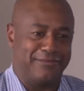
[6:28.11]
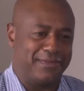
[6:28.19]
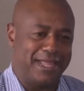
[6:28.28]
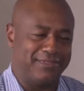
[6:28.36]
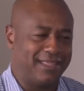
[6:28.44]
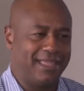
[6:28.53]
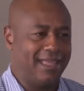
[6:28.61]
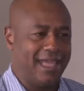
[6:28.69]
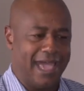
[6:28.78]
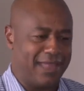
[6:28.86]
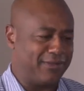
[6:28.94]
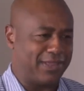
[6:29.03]
And everybody had,
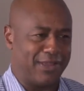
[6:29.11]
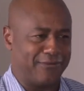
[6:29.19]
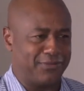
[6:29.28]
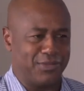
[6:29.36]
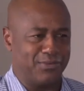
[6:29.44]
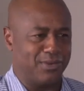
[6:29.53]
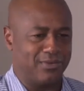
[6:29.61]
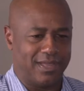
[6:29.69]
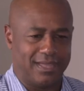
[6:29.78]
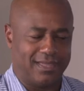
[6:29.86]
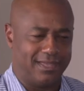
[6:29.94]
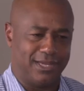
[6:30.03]
I don't care if you
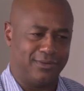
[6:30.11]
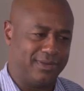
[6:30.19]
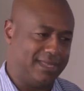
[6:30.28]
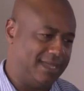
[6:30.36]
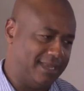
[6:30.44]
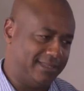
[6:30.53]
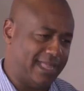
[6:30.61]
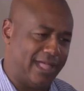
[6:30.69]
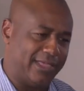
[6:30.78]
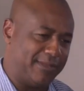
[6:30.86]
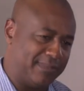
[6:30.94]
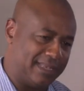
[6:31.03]
were an
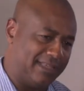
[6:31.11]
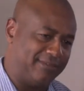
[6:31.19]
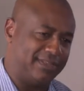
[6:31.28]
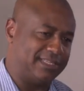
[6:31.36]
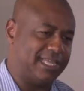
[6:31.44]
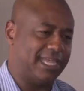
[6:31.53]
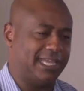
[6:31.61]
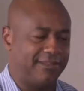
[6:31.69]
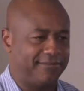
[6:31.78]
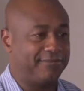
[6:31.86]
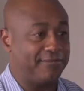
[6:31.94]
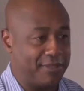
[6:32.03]
Italian mid-level
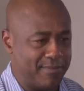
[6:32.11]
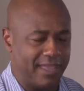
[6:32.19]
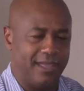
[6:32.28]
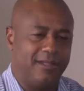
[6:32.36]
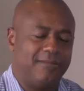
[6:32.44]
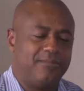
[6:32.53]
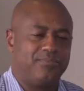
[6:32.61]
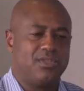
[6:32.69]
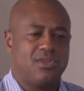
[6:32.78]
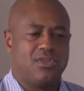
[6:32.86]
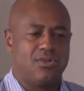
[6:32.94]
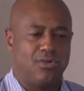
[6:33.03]
executive female
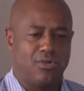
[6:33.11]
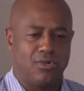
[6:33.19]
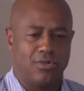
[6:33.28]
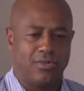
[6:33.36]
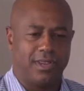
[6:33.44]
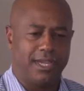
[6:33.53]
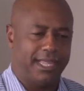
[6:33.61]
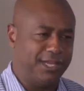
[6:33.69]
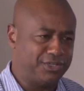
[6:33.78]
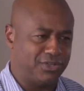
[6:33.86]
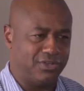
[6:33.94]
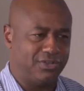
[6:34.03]
or an
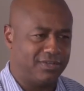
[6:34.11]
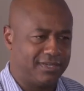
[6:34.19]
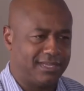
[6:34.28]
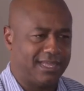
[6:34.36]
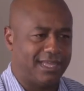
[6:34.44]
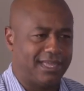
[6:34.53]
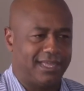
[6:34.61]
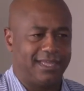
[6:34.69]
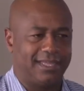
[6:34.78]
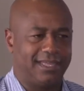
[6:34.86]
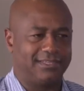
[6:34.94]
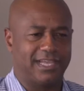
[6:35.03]
Asian
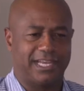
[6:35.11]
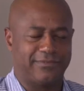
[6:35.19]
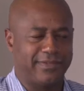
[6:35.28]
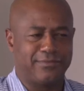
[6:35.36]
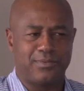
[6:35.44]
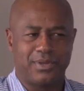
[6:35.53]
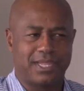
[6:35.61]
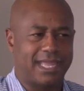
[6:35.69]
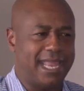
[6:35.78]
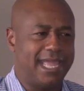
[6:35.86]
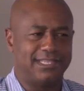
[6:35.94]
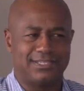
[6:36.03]
executive. Everyone
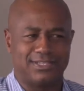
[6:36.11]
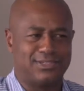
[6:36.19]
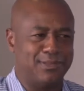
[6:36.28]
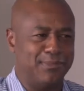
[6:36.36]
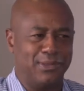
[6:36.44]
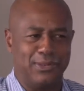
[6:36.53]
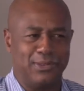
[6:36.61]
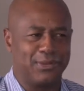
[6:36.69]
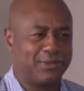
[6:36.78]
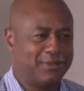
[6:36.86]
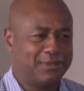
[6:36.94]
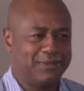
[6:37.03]
kind of has the
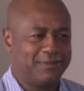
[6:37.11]
similar